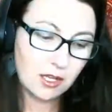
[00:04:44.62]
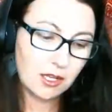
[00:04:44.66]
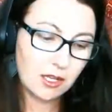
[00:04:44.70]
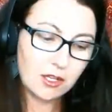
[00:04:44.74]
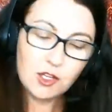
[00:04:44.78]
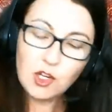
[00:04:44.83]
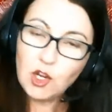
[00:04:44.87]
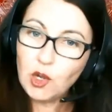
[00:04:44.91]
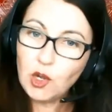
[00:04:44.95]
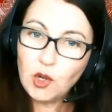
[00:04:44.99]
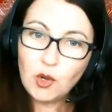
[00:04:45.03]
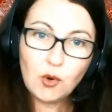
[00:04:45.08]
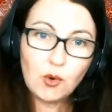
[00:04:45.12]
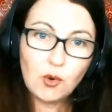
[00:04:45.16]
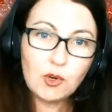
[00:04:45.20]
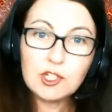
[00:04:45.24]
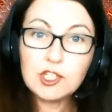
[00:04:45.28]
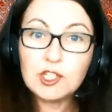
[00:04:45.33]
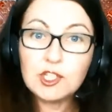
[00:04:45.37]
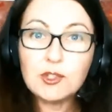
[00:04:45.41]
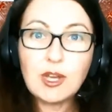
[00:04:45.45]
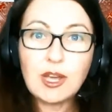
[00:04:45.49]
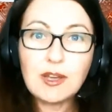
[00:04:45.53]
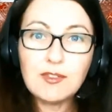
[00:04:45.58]
No.
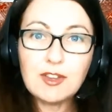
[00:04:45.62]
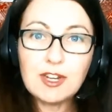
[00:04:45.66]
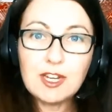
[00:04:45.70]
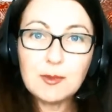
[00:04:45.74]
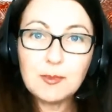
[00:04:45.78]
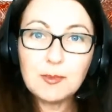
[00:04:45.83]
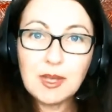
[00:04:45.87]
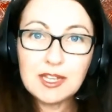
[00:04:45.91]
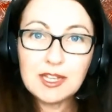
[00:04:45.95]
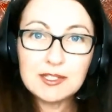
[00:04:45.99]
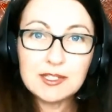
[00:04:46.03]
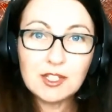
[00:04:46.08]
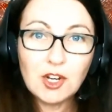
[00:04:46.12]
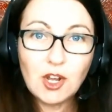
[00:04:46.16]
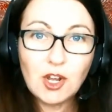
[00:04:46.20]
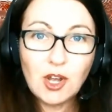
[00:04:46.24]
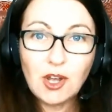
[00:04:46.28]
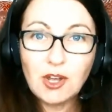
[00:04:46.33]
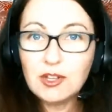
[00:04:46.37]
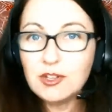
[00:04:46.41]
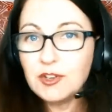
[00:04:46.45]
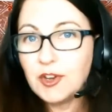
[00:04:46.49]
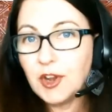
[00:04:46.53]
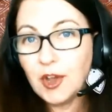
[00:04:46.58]
Do you have any pets at
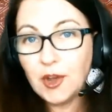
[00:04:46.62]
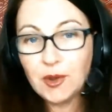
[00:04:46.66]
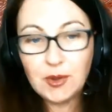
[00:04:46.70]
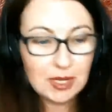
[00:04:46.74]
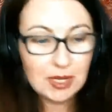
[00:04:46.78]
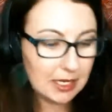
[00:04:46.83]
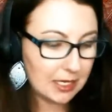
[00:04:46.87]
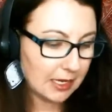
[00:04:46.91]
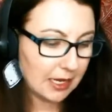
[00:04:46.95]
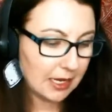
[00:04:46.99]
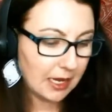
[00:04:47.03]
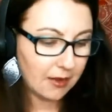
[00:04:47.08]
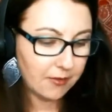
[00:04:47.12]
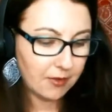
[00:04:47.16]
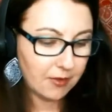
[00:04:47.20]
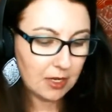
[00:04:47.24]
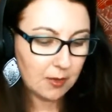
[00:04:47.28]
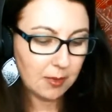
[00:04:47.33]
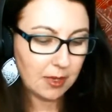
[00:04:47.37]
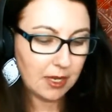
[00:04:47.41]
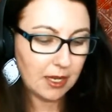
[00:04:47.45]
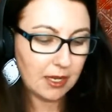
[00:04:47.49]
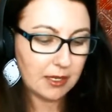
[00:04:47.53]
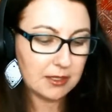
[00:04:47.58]
all? No, he didn't have
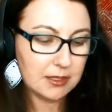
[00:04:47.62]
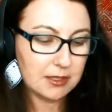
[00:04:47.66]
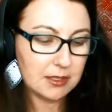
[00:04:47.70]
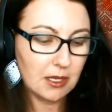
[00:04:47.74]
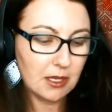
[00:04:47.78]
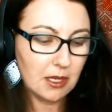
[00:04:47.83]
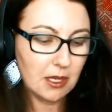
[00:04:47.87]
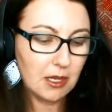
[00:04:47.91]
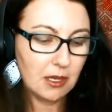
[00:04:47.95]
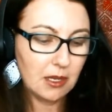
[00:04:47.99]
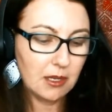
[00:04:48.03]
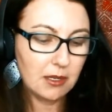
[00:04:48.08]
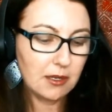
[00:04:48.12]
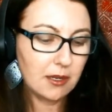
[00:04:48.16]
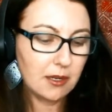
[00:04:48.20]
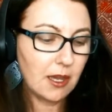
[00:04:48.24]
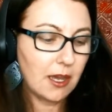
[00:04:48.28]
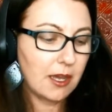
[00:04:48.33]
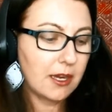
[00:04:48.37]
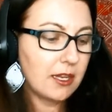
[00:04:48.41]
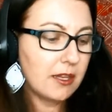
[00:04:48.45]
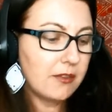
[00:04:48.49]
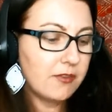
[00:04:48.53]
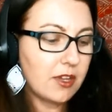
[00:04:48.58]
any pets,
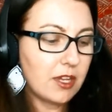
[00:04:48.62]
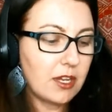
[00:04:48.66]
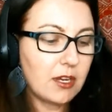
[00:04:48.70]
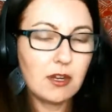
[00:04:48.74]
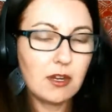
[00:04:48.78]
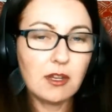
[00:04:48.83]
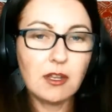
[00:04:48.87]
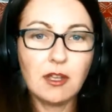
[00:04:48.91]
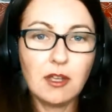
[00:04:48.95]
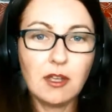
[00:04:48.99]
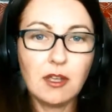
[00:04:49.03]
not even